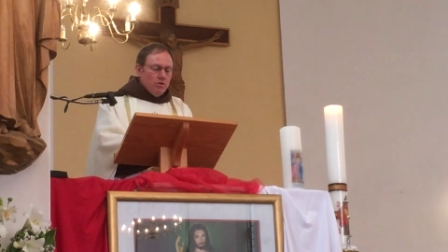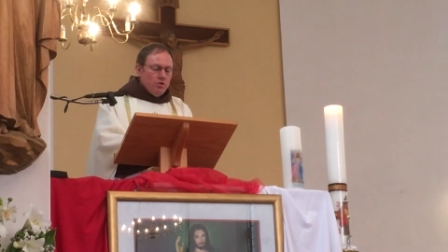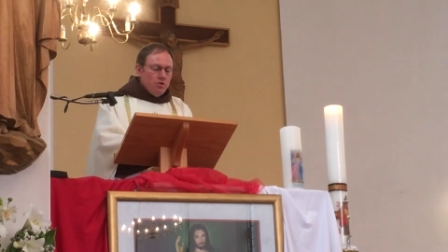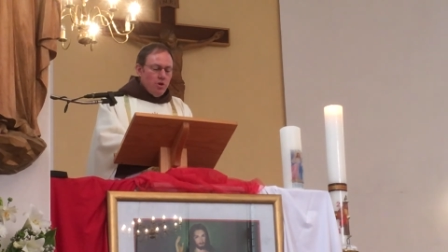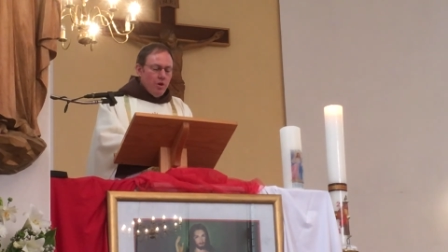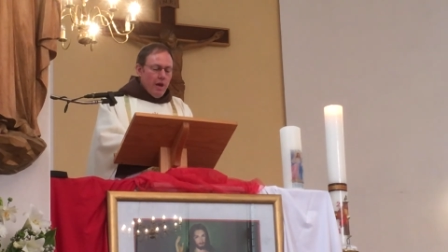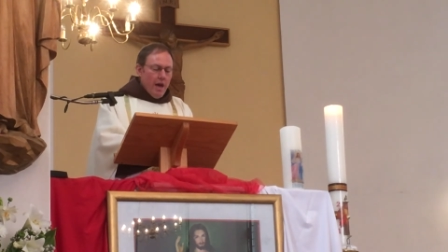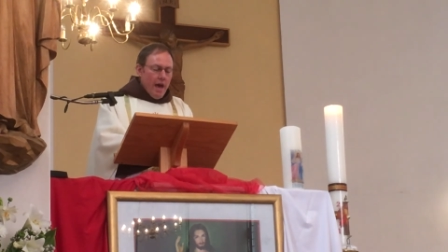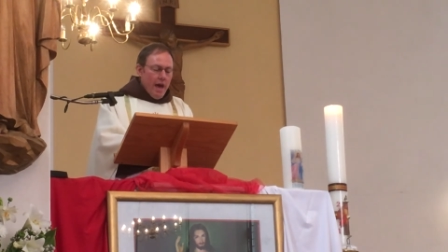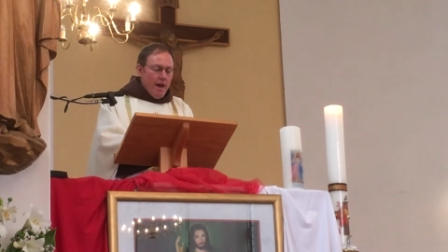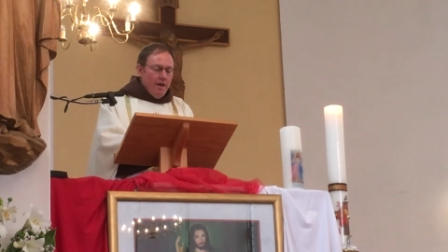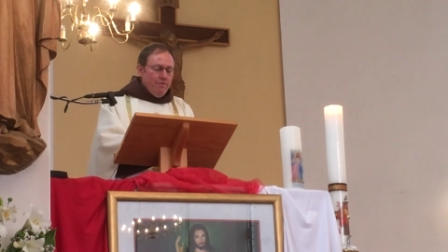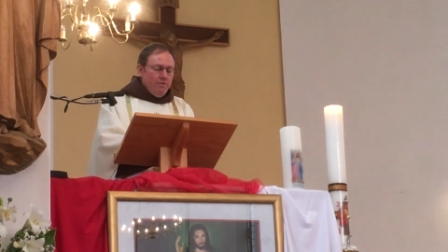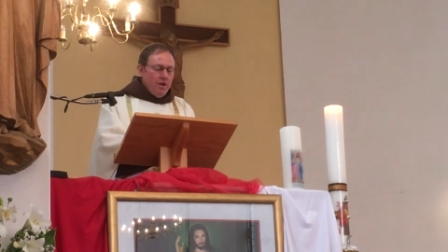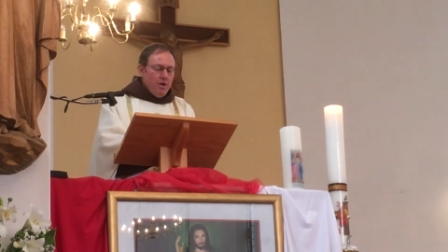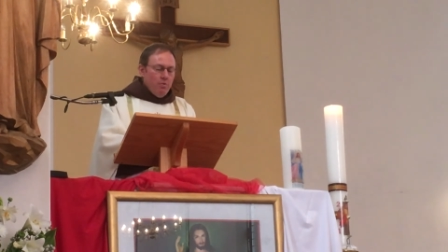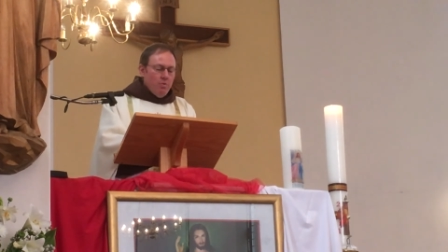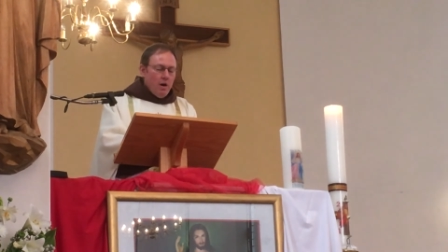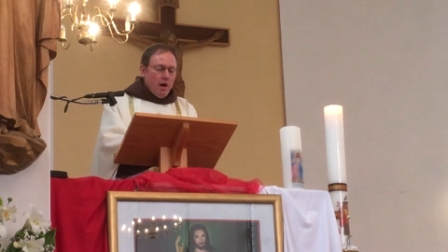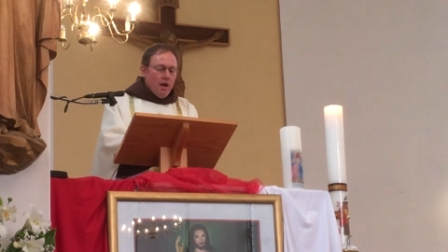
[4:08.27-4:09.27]
To
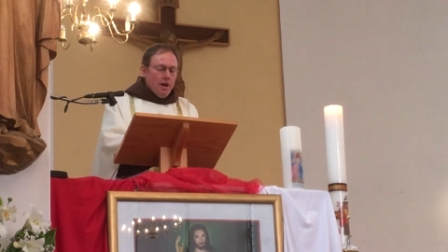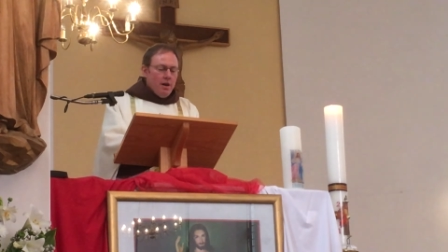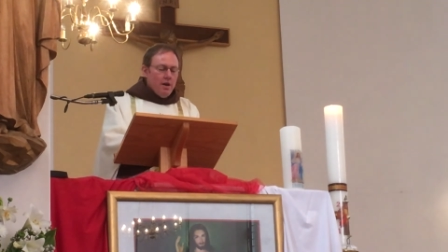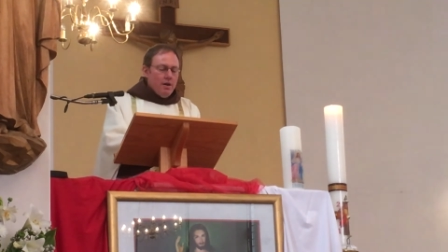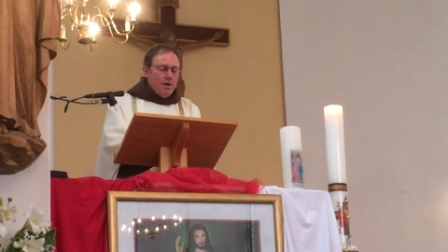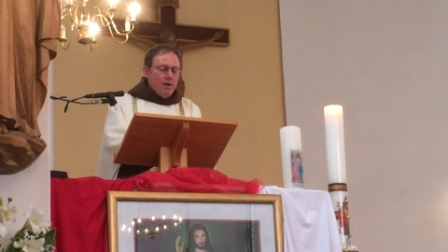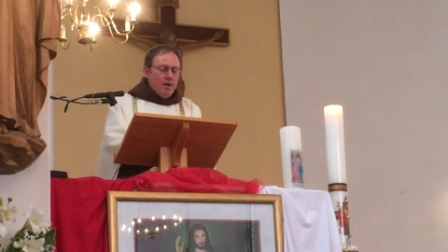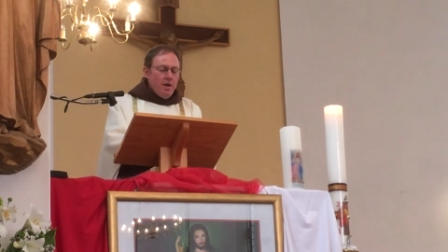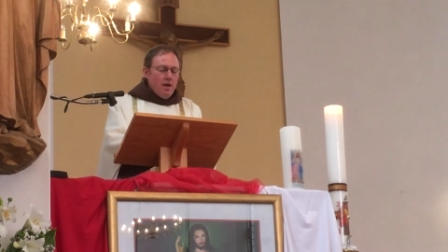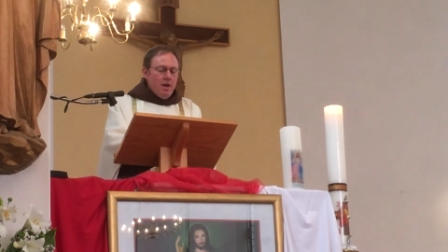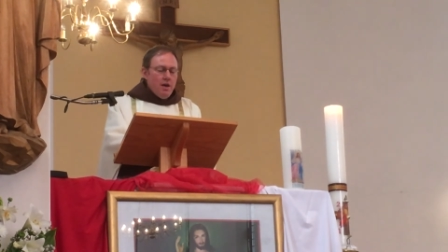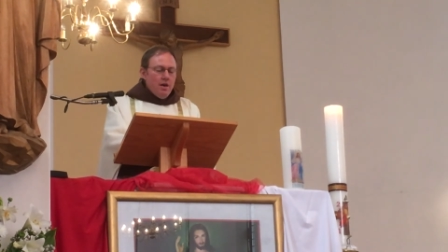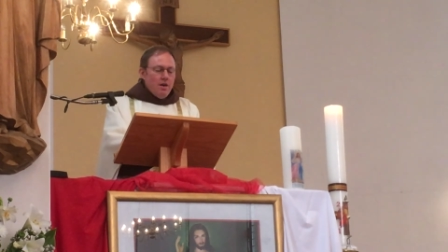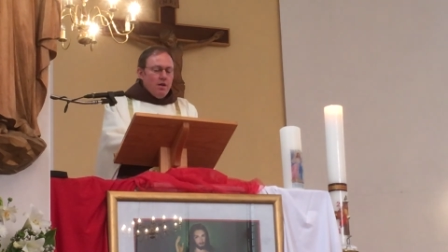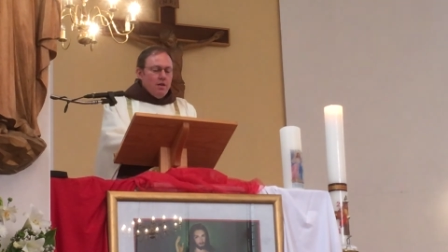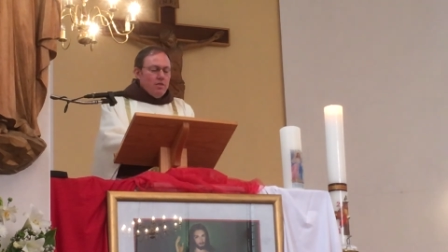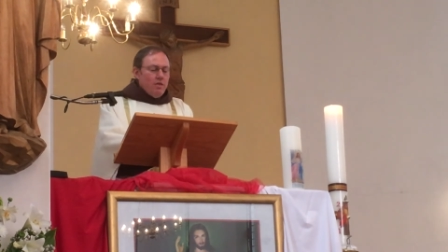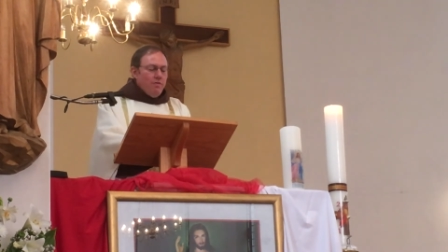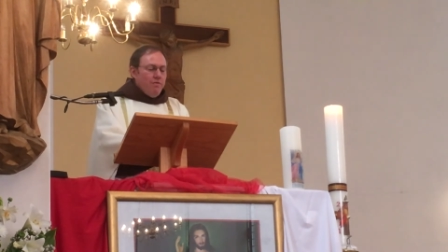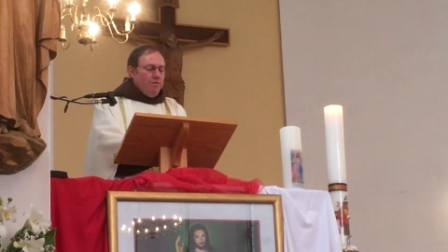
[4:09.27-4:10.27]
everyone,
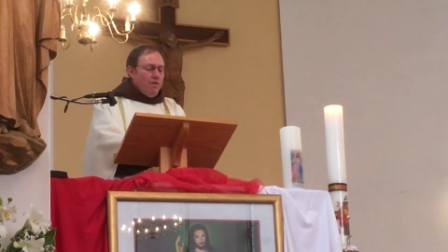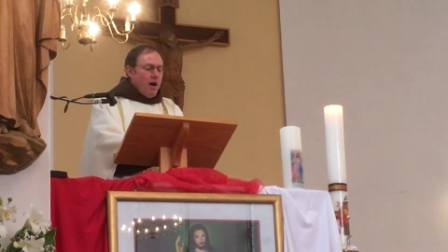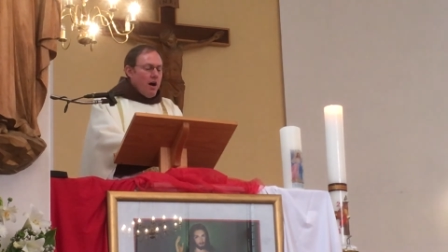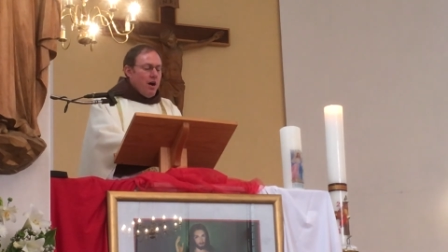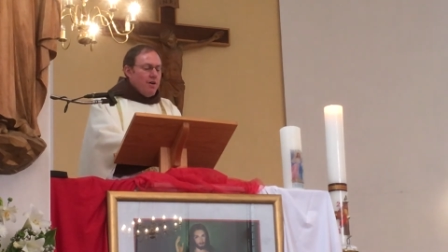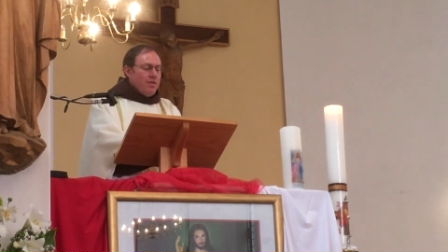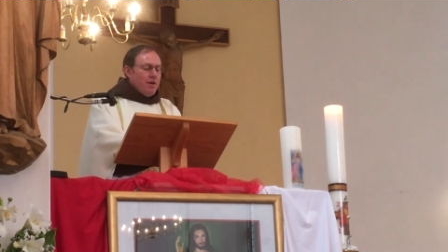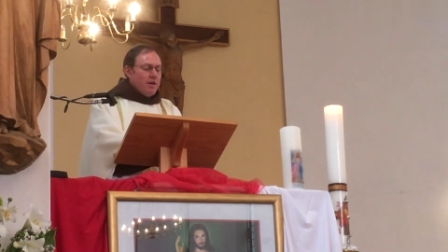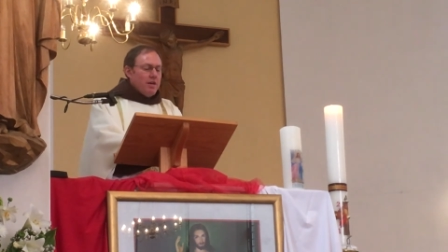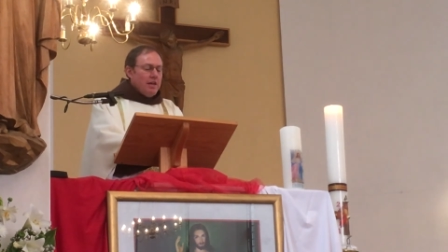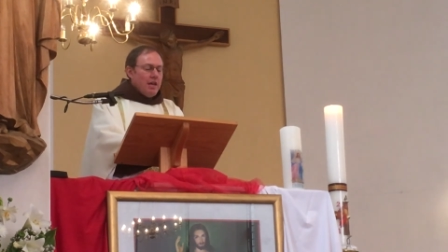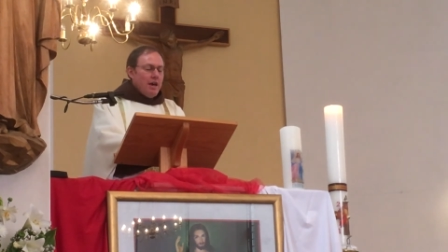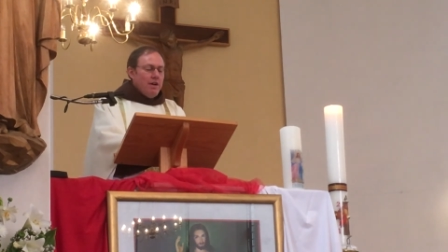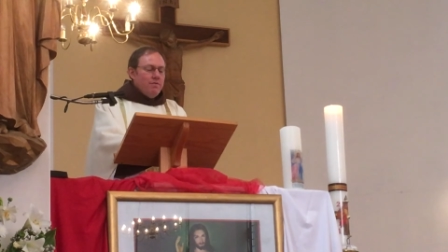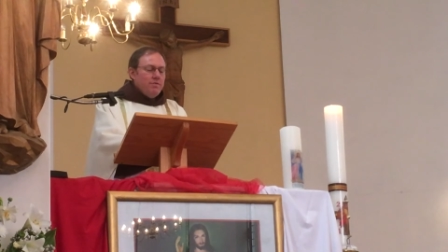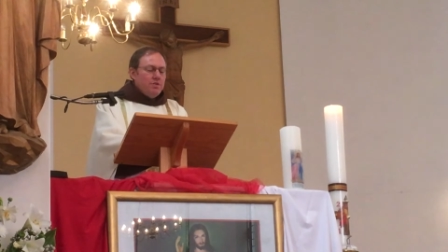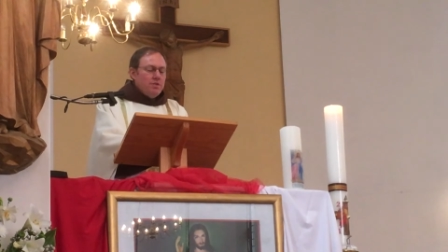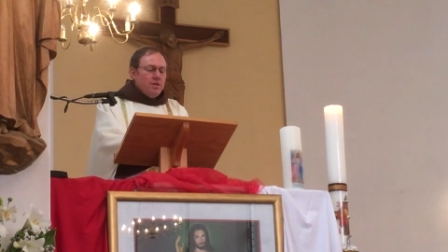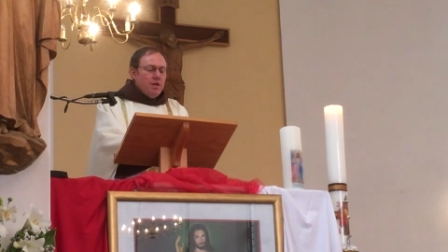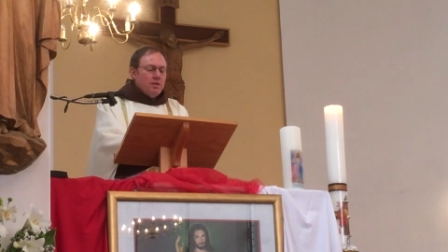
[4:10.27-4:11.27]
the Father
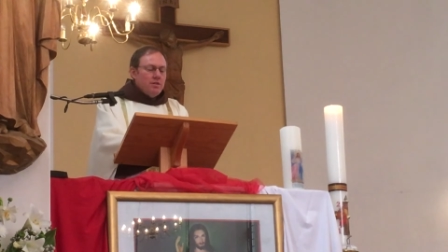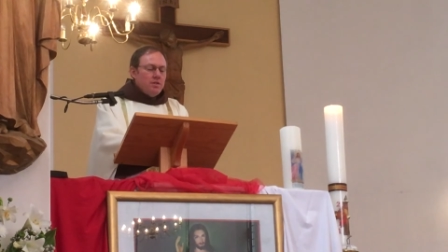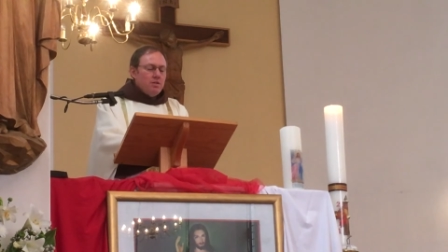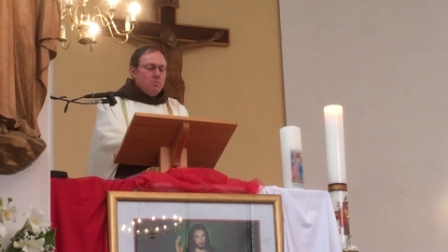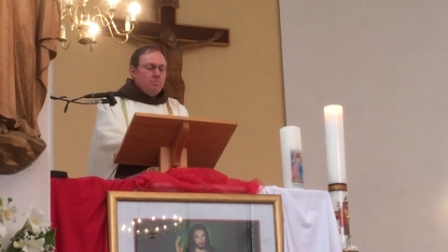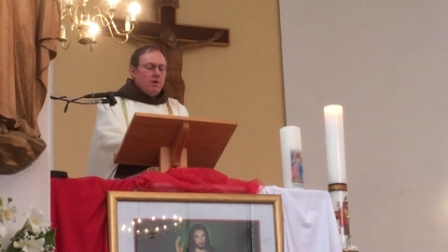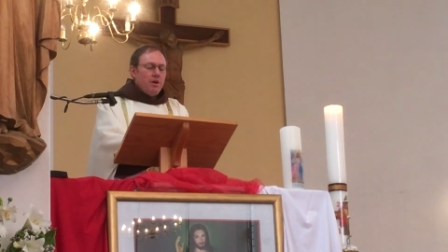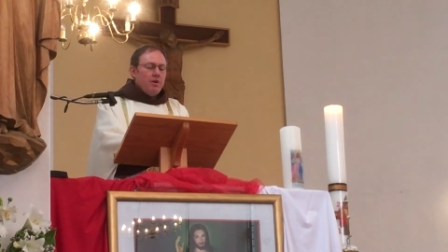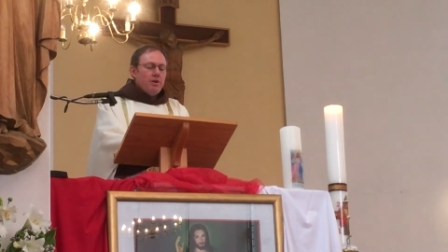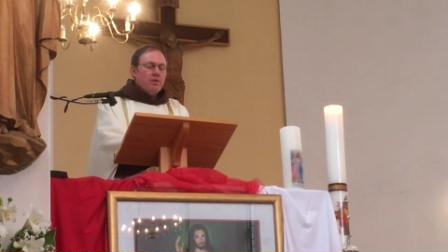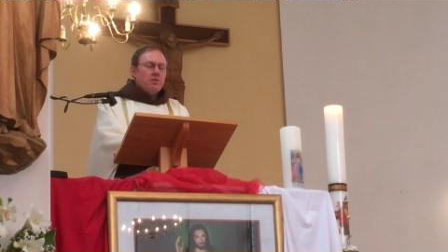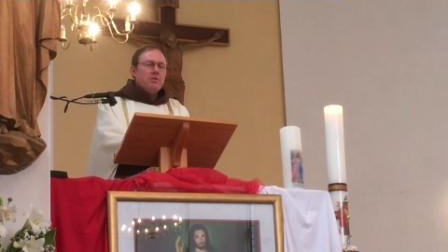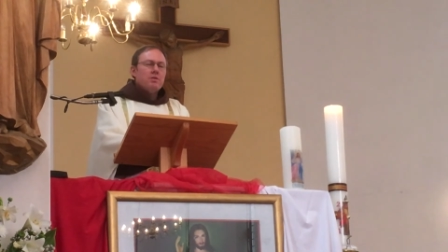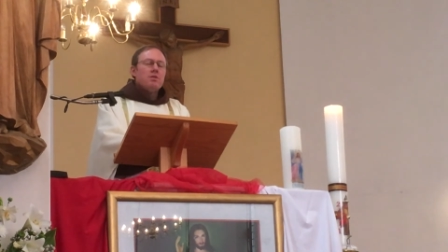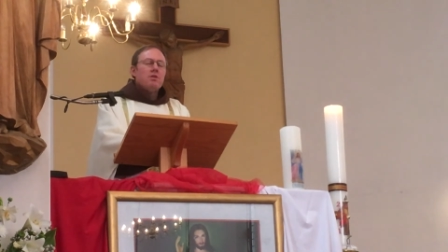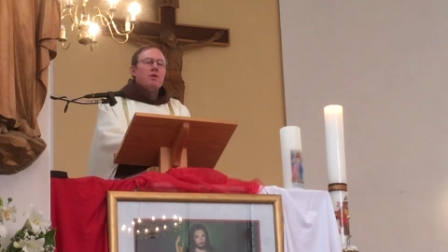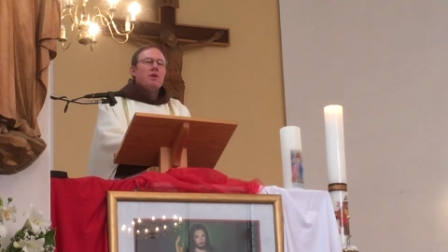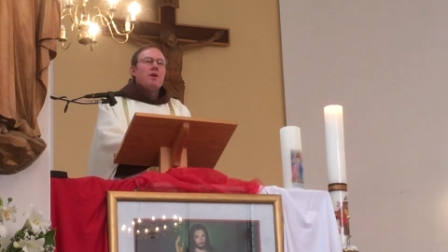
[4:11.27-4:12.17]
gives his Spirit